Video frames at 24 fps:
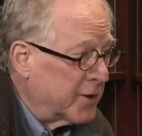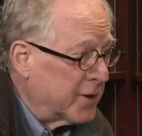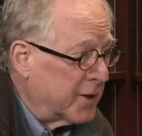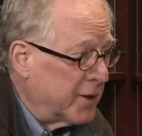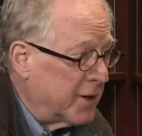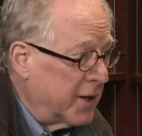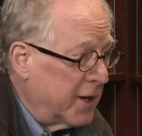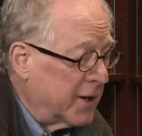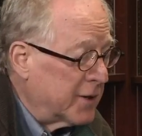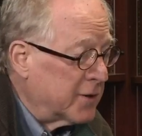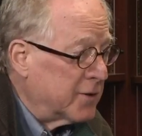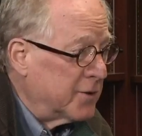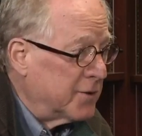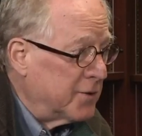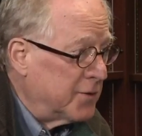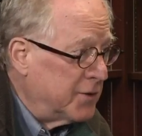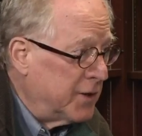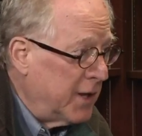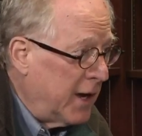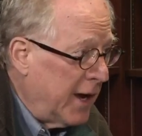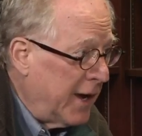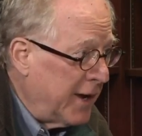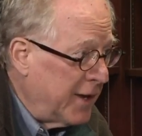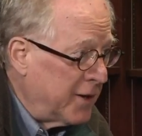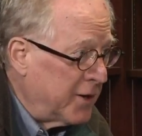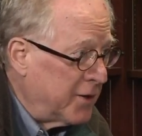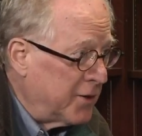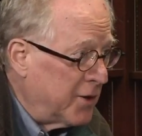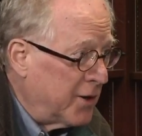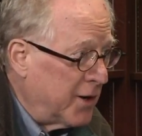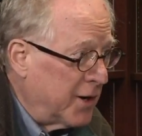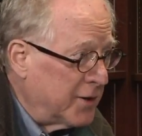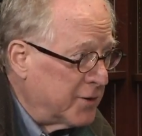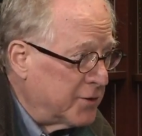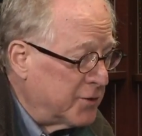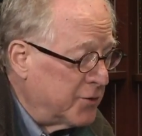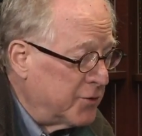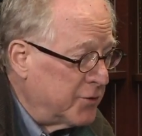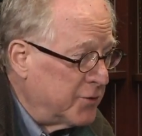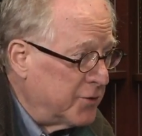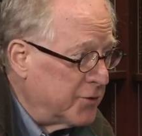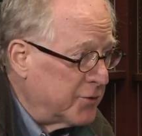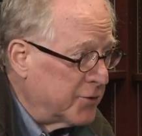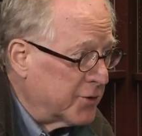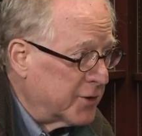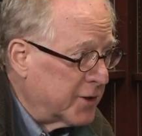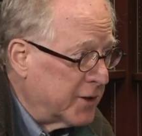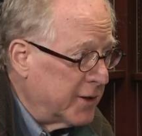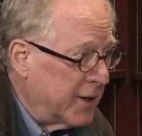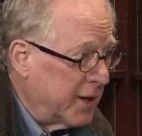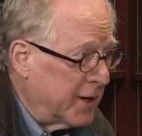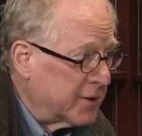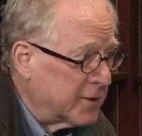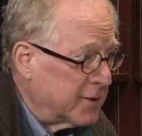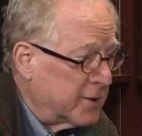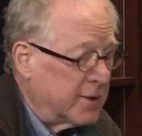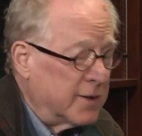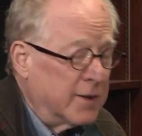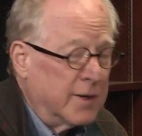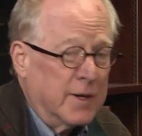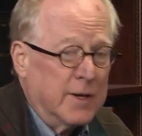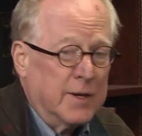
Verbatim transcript: are connected, diet and heart disease are connected